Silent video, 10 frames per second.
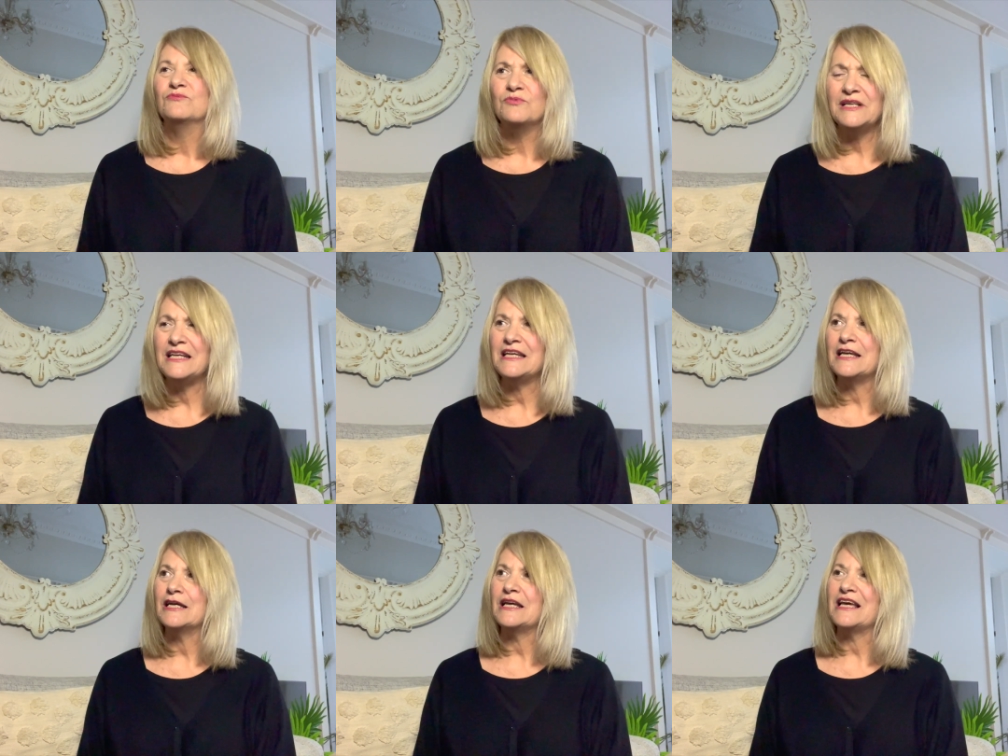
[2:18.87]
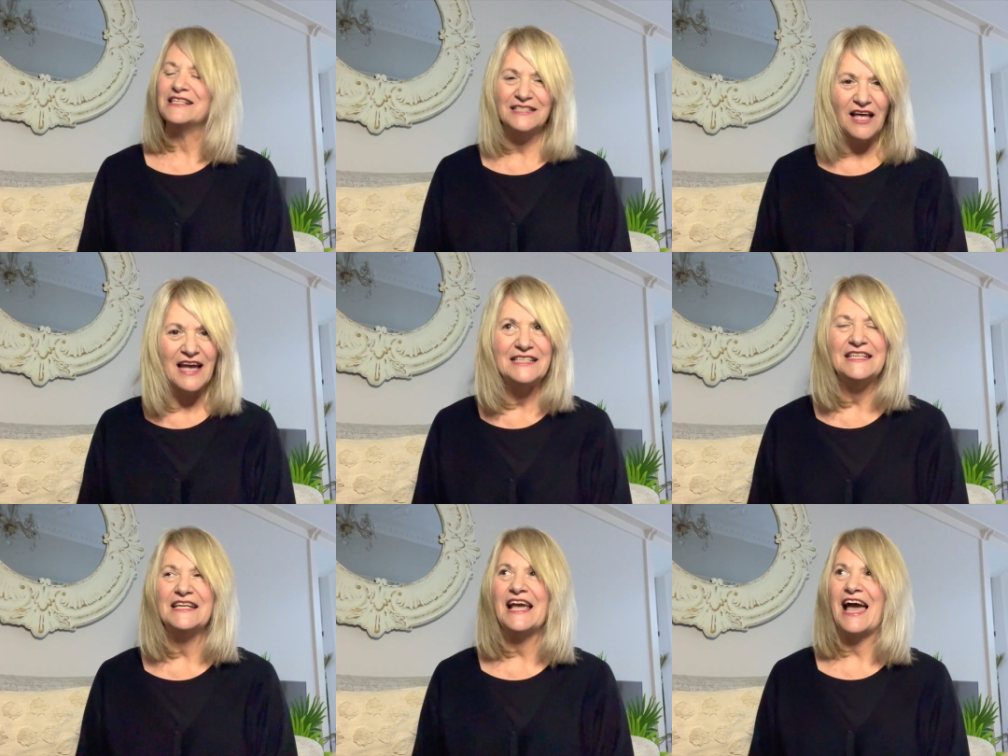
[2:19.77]
really
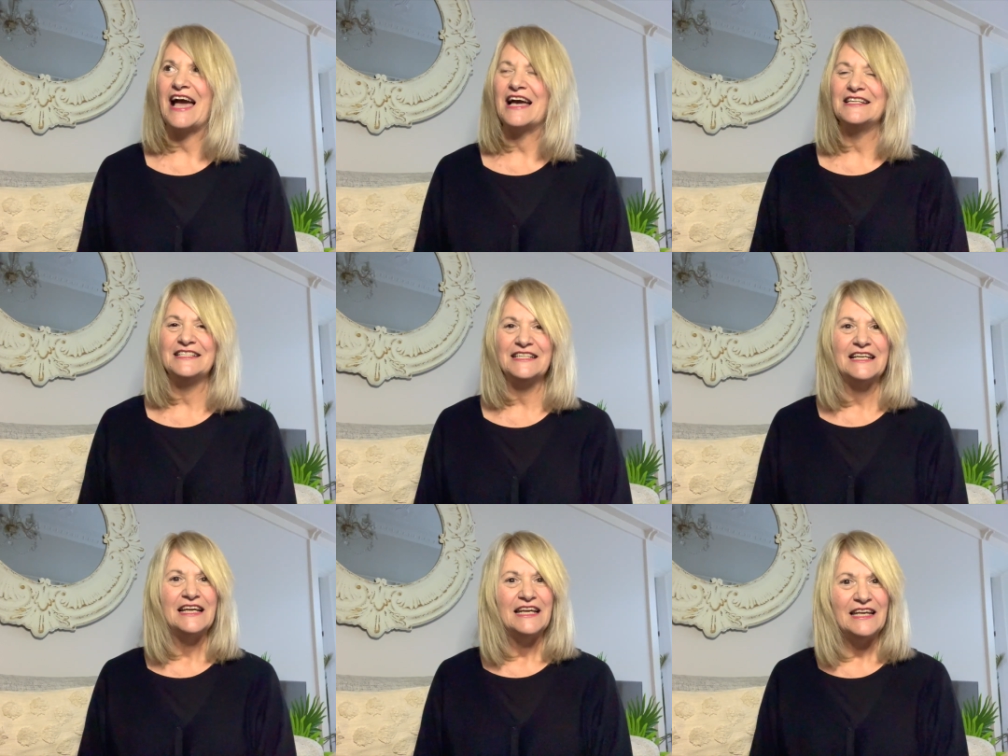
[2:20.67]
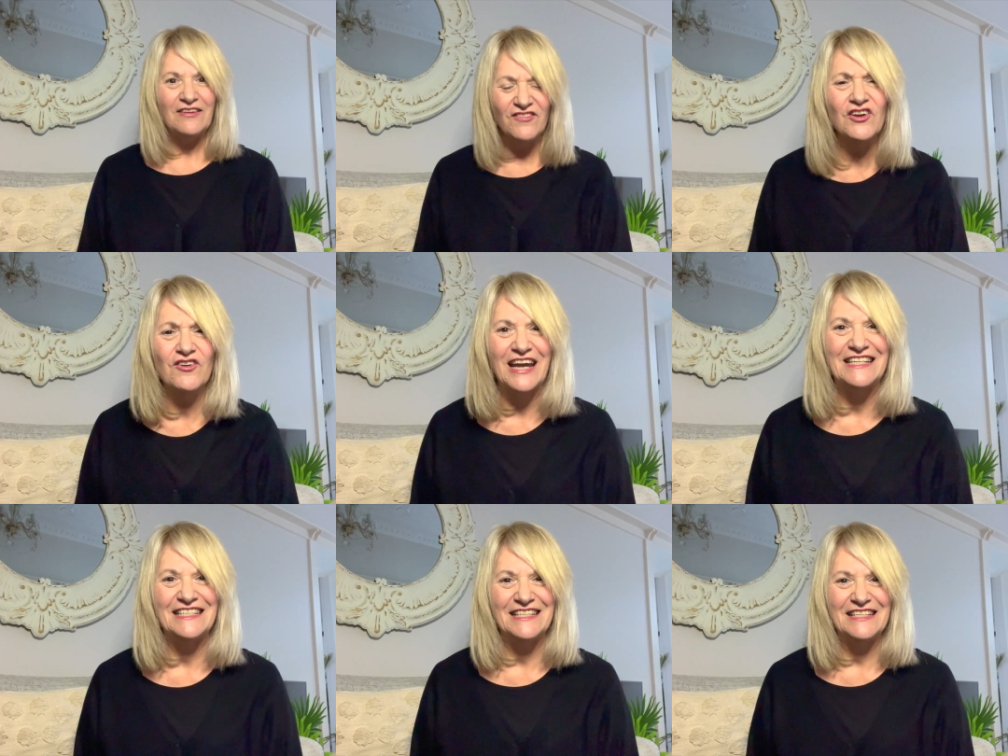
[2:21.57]
exciting and
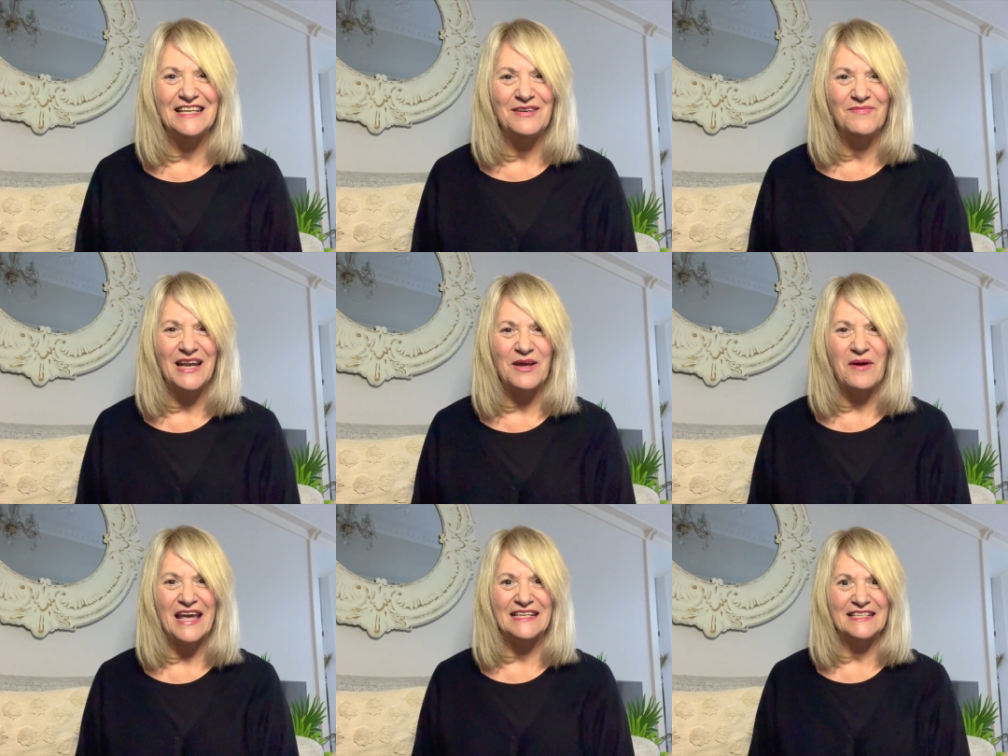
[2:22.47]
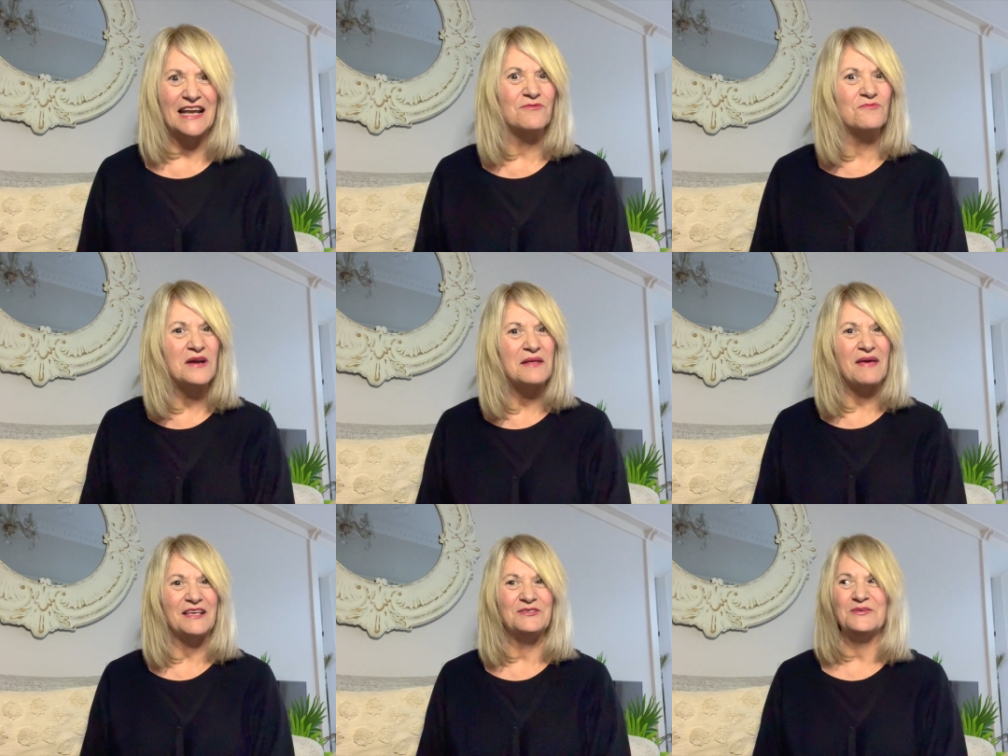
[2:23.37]
invigorating in many ways, and it really
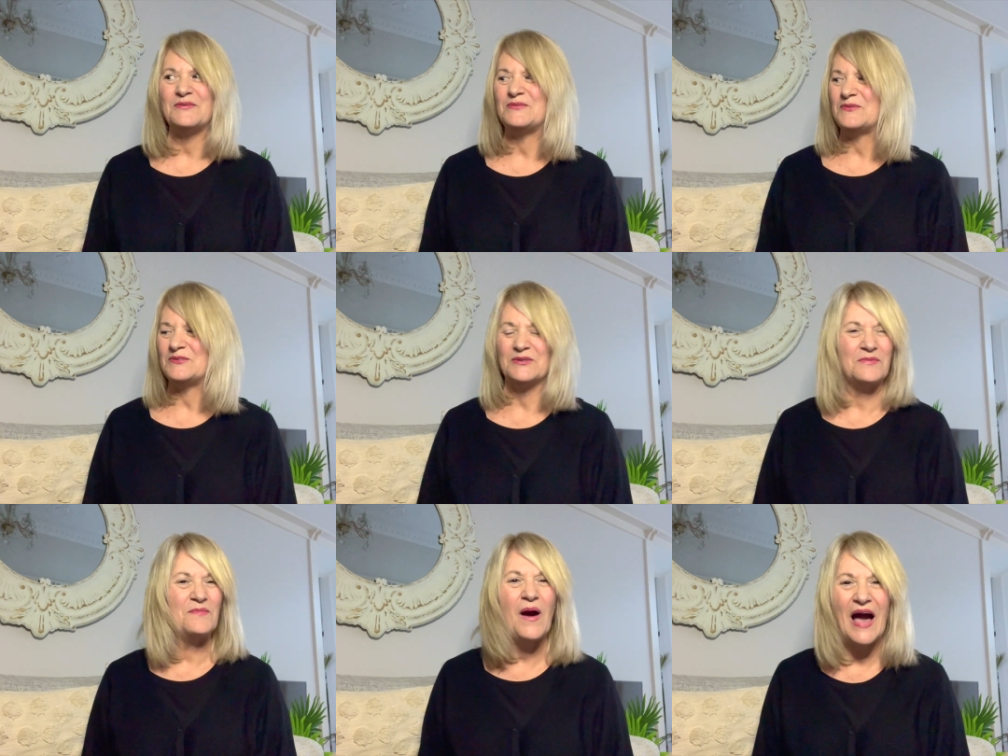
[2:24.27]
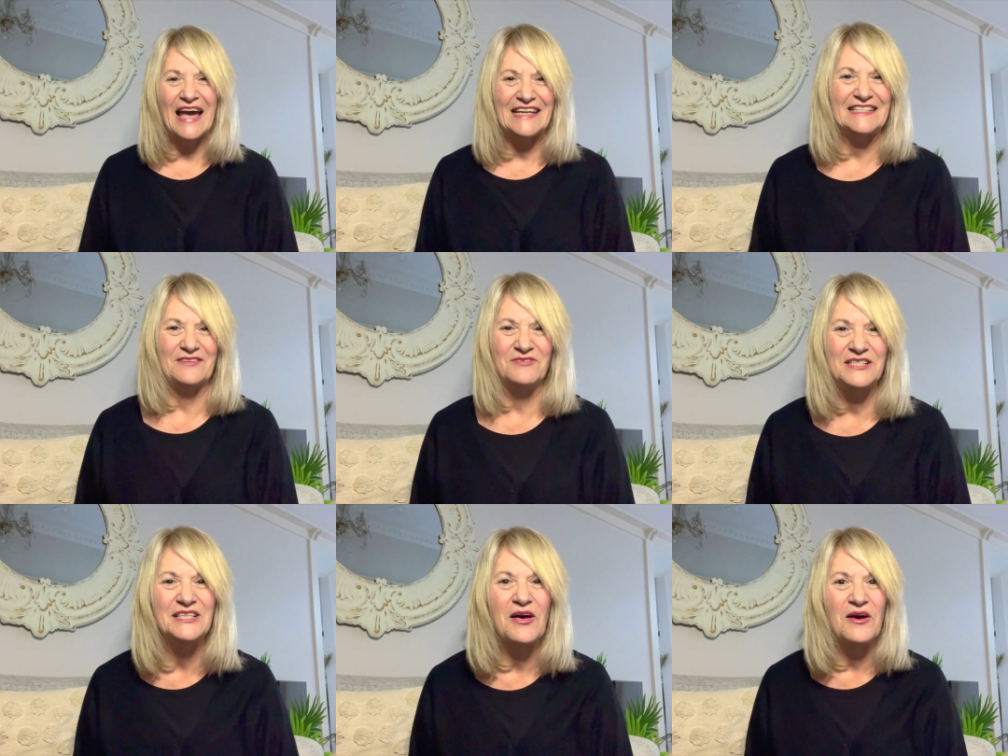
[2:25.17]
makes you use your mind and
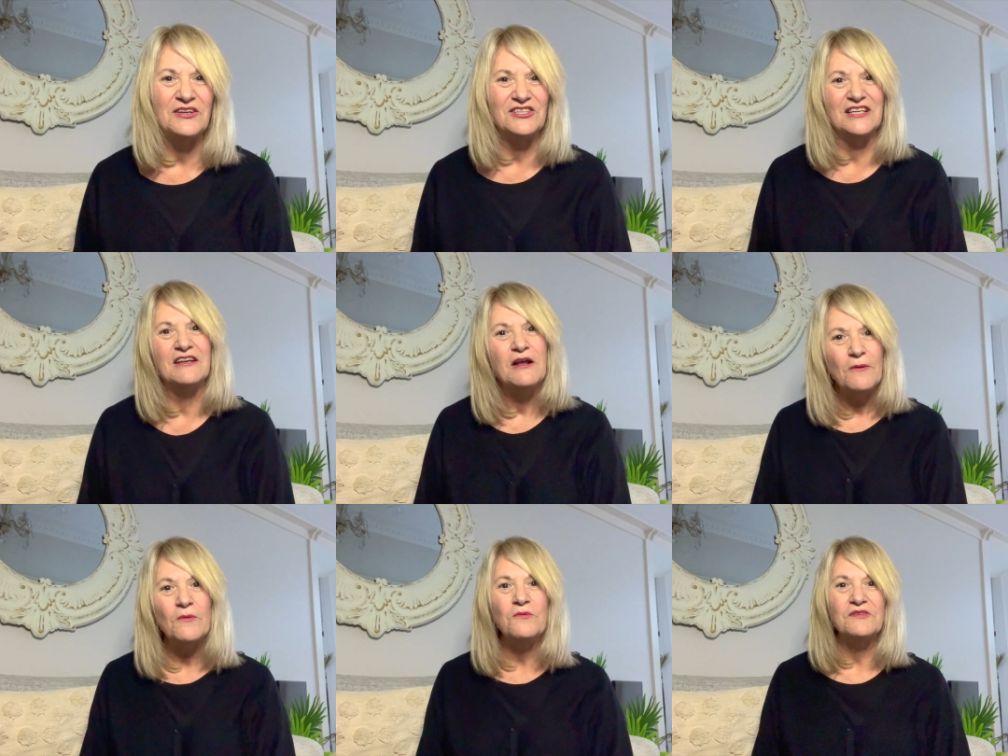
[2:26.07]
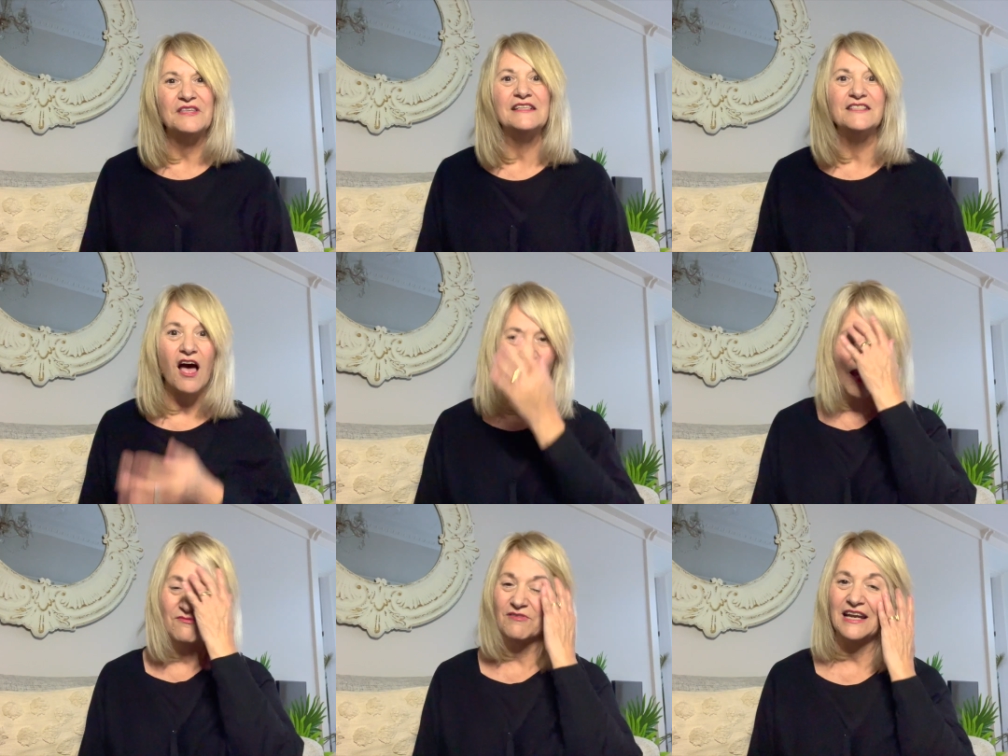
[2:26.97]
research and all the things
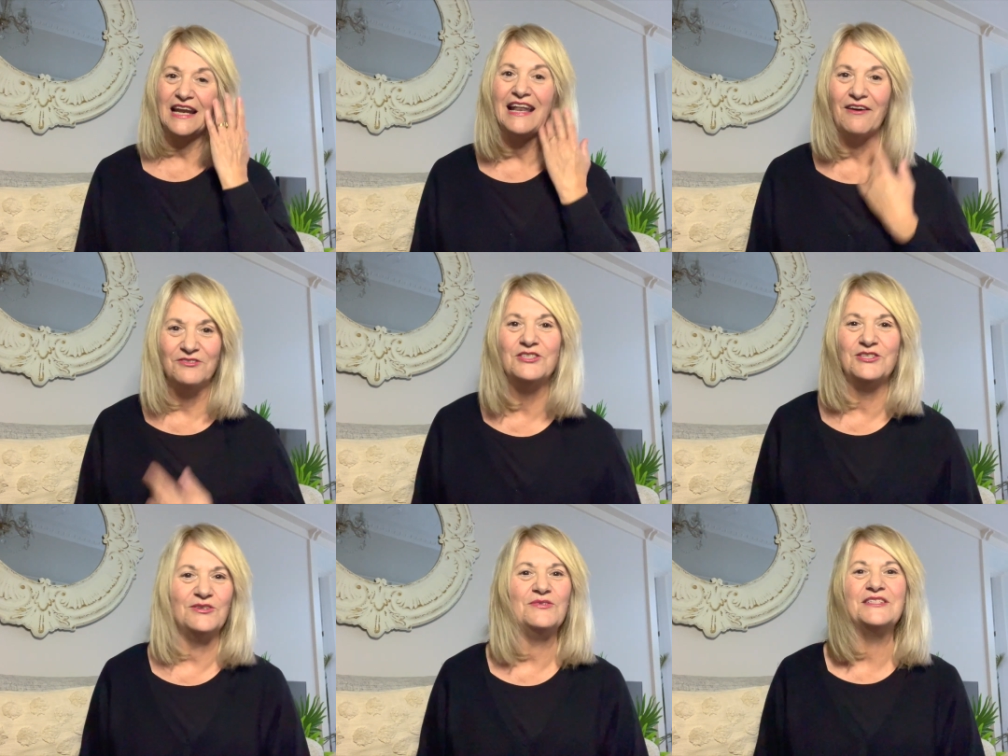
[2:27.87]
I really love to do.